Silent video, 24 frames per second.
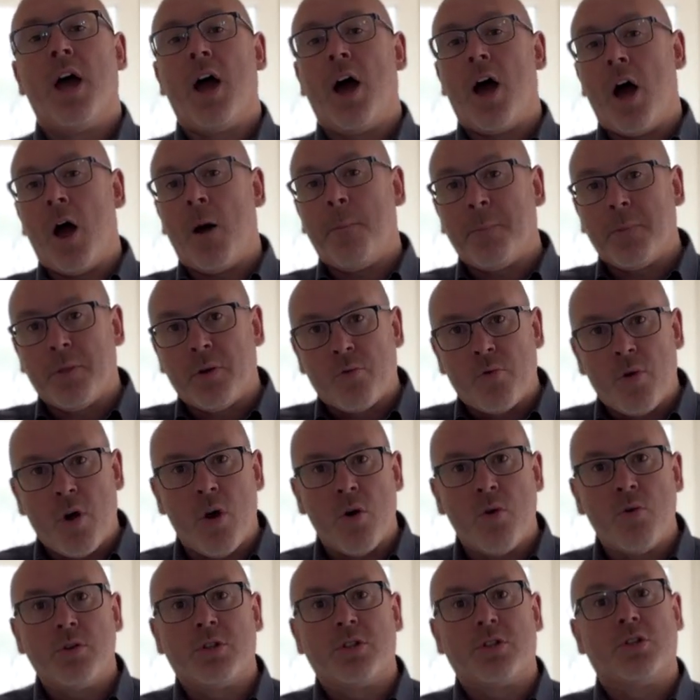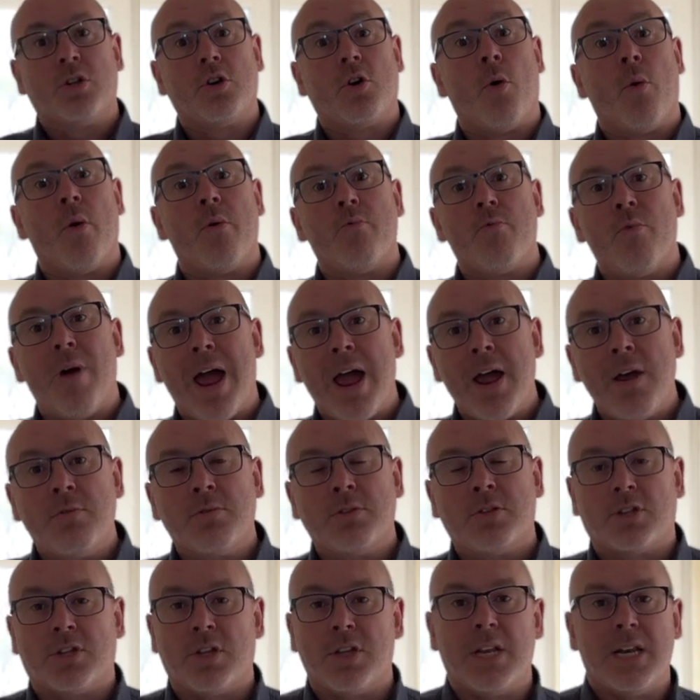up the road to go around
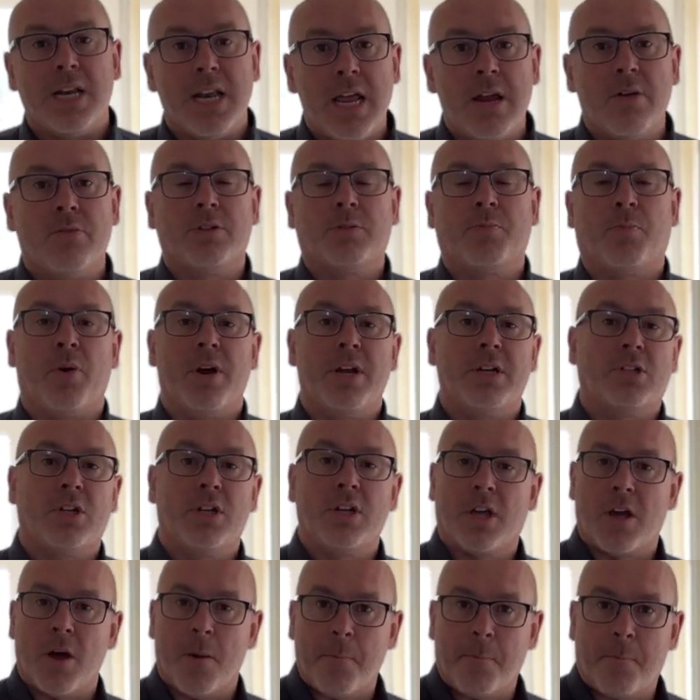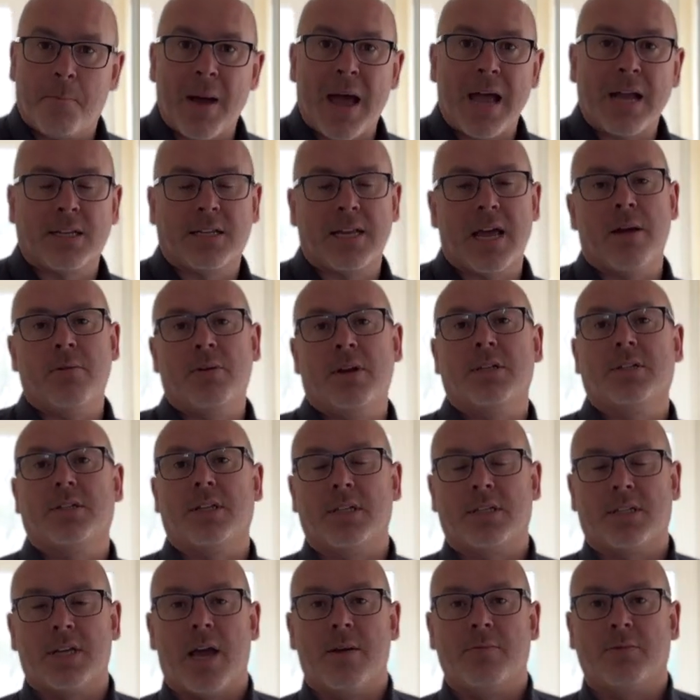to the nearest bridge and come back down into
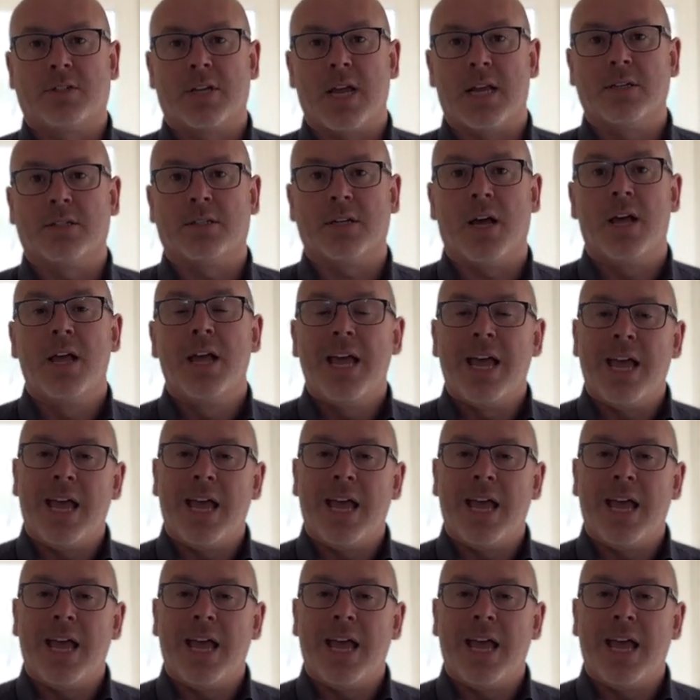the town centre.